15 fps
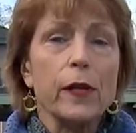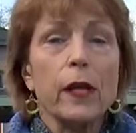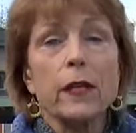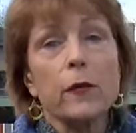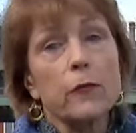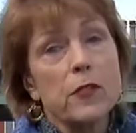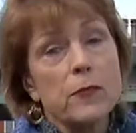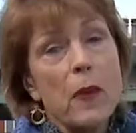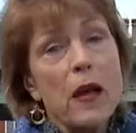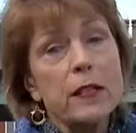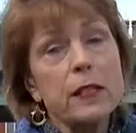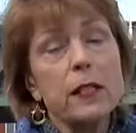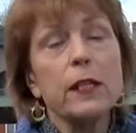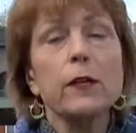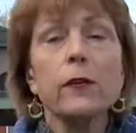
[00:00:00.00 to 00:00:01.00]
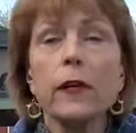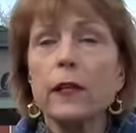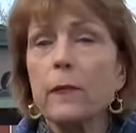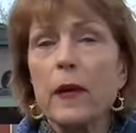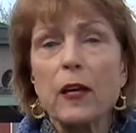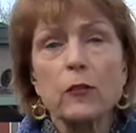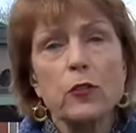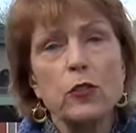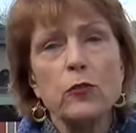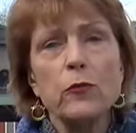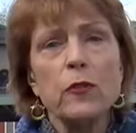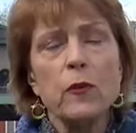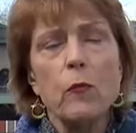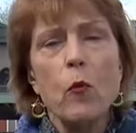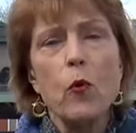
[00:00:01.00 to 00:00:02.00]
Now, they responded here at about 2
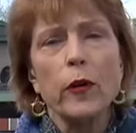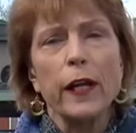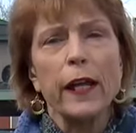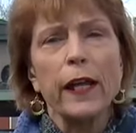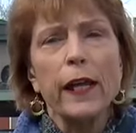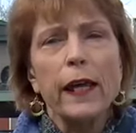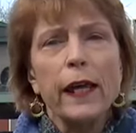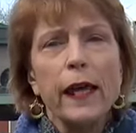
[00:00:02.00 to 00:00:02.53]
in the morning,